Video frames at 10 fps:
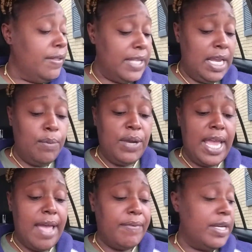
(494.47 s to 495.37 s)
And then we
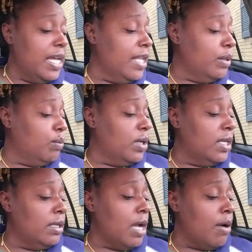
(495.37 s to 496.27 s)
have another
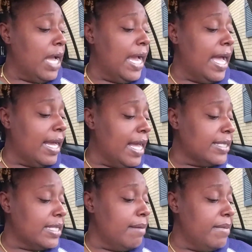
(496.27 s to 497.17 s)
one. Okay, I
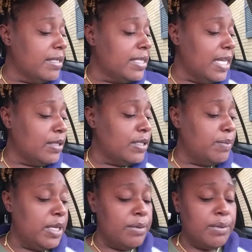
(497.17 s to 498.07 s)
got something else. Thank you,
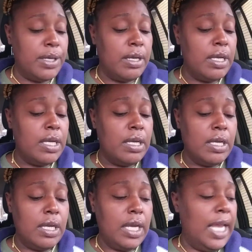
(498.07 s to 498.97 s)
Spirit.
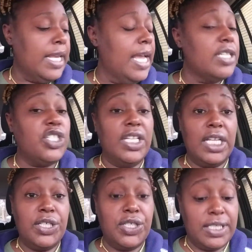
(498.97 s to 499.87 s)
And yeah, she
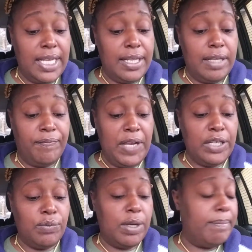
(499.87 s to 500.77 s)
thinks she's getting the
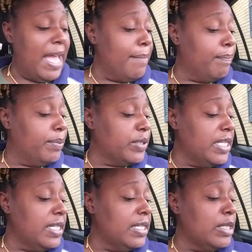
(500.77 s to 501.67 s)
victory by
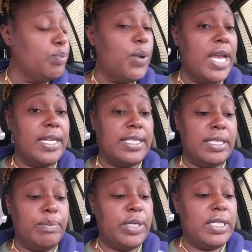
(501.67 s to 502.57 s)
pretending it's
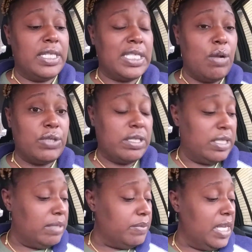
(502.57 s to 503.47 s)
pregnancy, but it's going
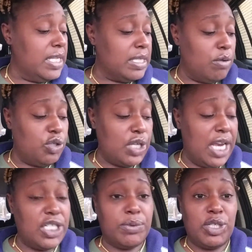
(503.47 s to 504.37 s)
some things gonna
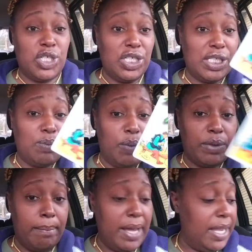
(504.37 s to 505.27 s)
change because she just
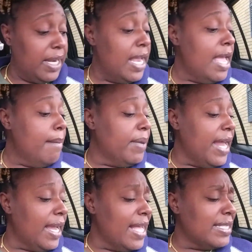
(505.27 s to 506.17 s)
wants the money. But
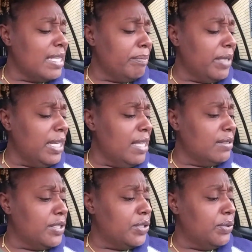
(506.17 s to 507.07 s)
I got something
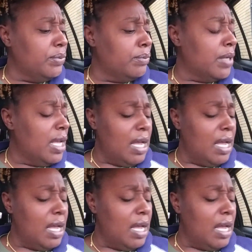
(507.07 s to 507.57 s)
else too.